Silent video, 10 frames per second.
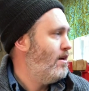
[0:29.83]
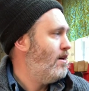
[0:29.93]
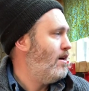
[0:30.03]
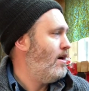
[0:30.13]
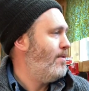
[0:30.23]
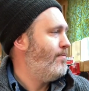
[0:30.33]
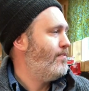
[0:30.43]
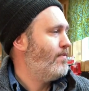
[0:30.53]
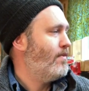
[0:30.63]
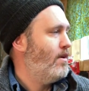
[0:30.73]
Um,
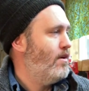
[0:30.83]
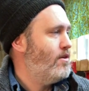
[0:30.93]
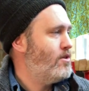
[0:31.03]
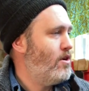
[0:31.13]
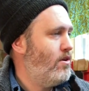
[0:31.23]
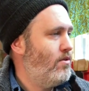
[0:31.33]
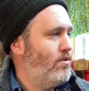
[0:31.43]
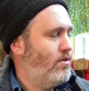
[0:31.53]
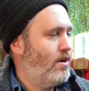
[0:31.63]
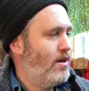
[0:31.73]

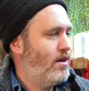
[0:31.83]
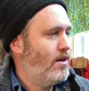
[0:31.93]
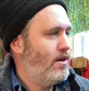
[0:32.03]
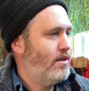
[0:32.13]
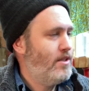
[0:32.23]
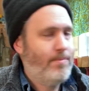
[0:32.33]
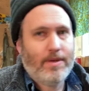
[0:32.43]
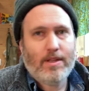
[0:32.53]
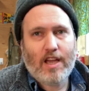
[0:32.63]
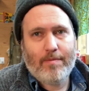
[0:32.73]
so uh,
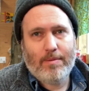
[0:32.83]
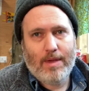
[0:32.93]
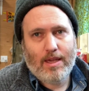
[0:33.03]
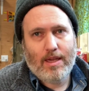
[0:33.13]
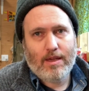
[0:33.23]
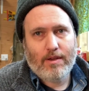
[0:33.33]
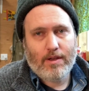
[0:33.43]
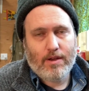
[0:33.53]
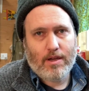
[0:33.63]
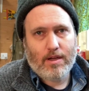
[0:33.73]
typically, I've been making
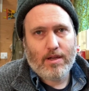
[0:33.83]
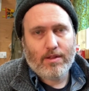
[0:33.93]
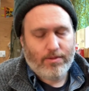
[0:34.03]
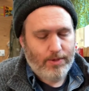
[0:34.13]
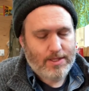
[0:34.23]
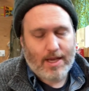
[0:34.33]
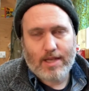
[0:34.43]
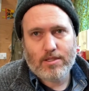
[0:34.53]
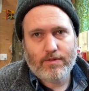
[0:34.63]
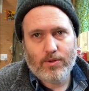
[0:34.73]
uh, three
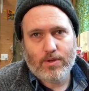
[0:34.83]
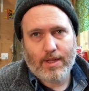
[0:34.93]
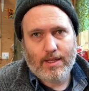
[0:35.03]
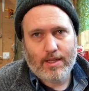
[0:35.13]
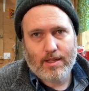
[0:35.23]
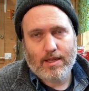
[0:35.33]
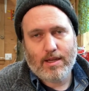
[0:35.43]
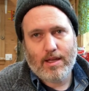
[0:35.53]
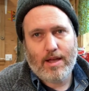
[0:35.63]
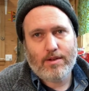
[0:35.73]
sizes of ukulele: the
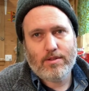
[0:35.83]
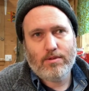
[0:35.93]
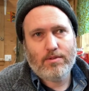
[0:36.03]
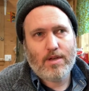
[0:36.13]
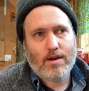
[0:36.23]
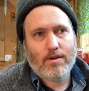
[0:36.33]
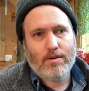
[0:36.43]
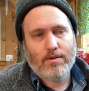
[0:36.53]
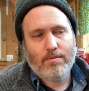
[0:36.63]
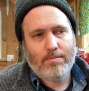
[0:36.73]
alto, tenor,
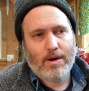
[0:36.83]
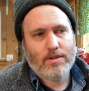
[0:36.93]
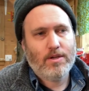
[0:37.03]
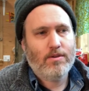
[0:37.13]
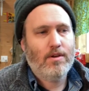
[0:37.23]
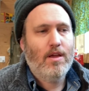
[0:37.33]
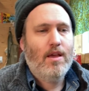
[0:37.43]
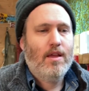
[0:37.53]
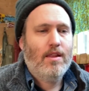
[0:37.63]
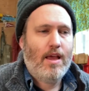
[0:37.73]
and baritone.
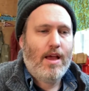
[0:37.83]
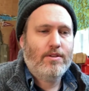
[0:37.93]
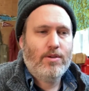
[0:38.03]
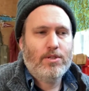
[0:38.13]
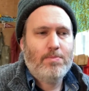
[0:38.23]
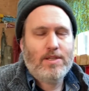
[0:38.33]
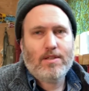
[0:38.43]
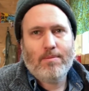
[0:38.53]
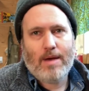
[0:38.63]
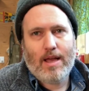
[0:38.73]
Alto is
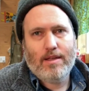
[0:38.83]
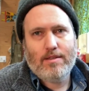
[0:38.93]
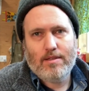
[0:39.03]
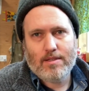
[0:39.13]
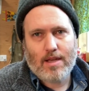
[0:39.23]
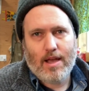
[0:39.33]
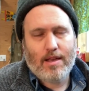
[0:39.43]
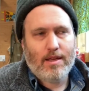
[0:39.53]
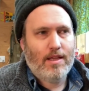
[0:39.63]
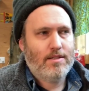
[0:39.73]
basically my
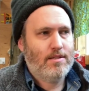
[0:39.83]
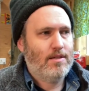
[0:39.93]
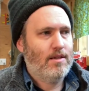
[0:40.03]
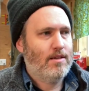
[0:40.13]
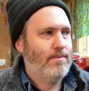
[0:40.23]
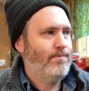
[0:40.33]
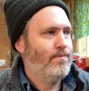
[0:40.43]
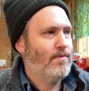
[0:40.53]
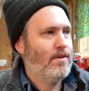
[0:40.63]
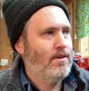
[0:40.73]
design. It's um,
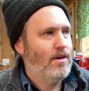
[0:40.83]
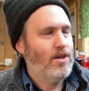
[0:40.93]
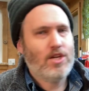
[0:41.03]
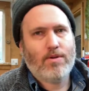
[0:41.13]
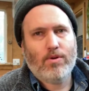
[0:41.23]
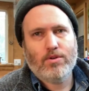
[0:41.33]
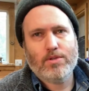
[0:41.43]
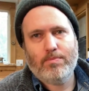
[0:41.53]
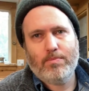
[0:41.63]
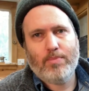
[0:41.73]
a general
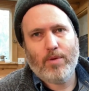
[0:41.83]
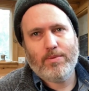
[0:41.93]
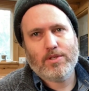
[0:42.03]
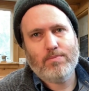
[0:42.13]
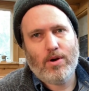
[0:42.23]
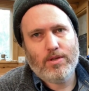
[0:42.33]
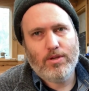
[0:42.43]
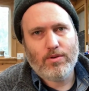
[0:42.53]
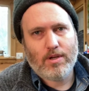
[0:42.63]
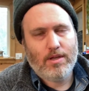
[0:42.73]
purpose small
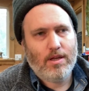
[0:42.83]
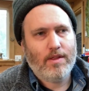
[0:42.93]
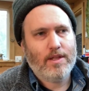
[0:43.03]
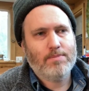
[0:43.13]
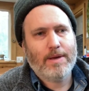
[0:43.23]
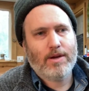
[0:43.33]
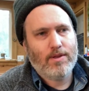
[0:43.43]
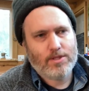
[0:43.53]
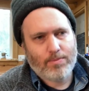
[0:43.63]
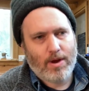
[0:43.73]
uke uh, that's bigger
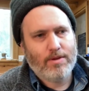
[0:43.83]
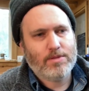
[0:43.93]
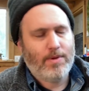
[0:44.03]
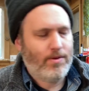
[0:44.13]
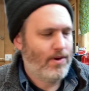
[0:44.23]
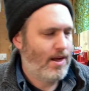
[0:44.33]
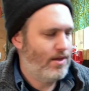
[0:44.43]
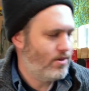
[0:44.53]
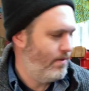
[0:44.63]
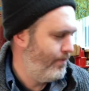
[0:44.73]
than a soprano, smaller than a
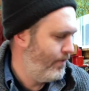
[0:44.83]
concert.